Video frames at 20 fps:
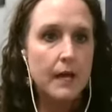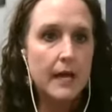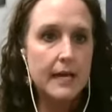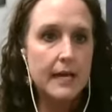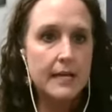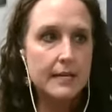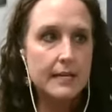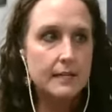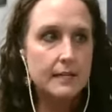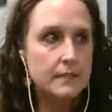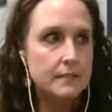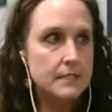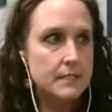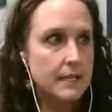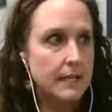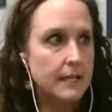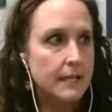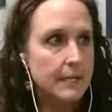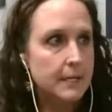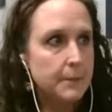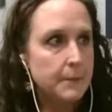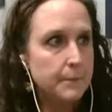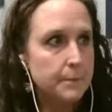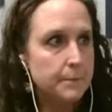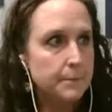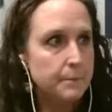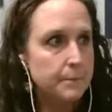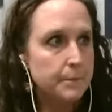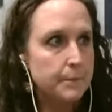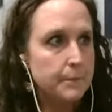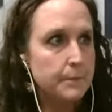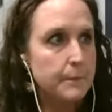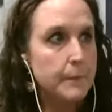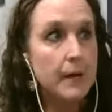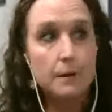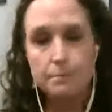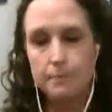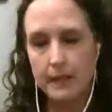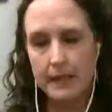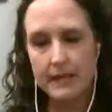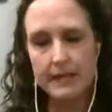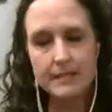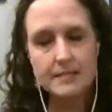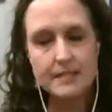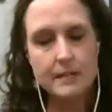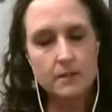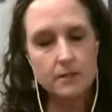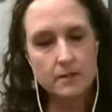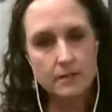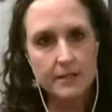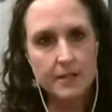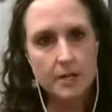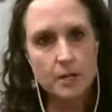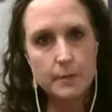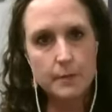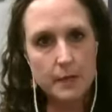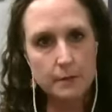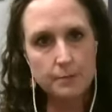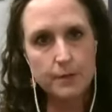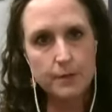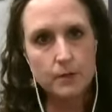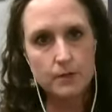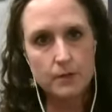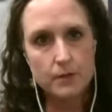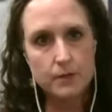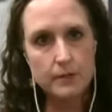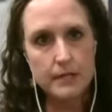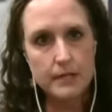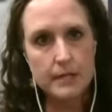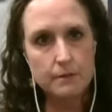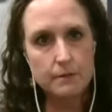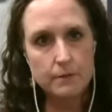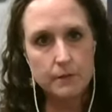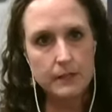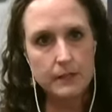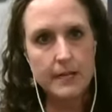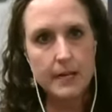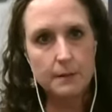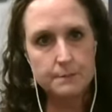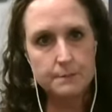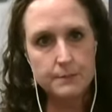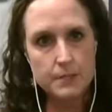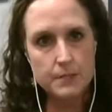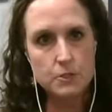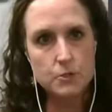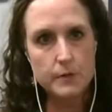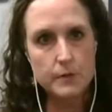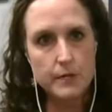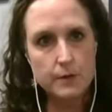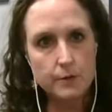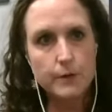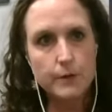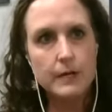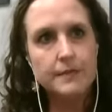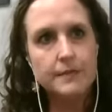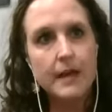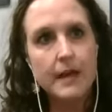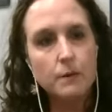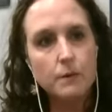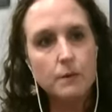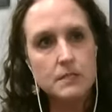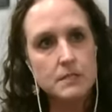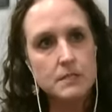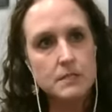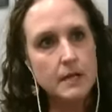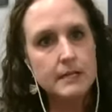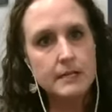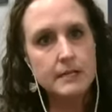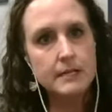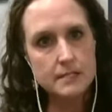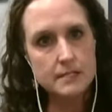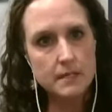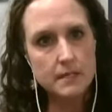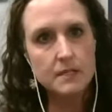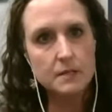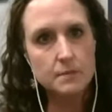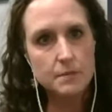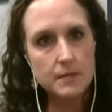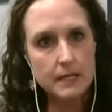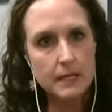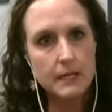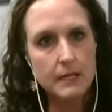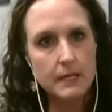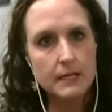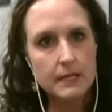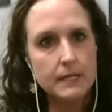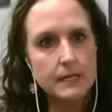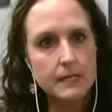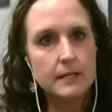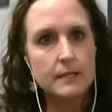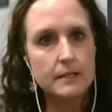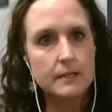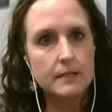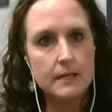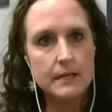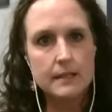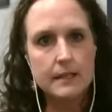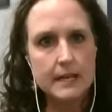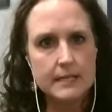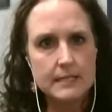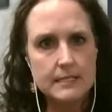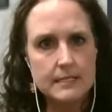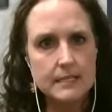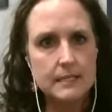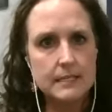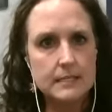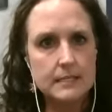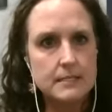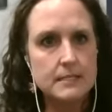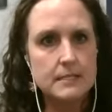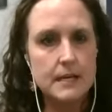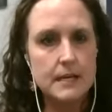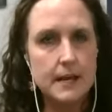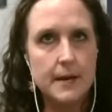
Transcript: And um, my, like I said earlier, my broker, he really helps us recruit. And that was not easy at the beginning. He, they didn't.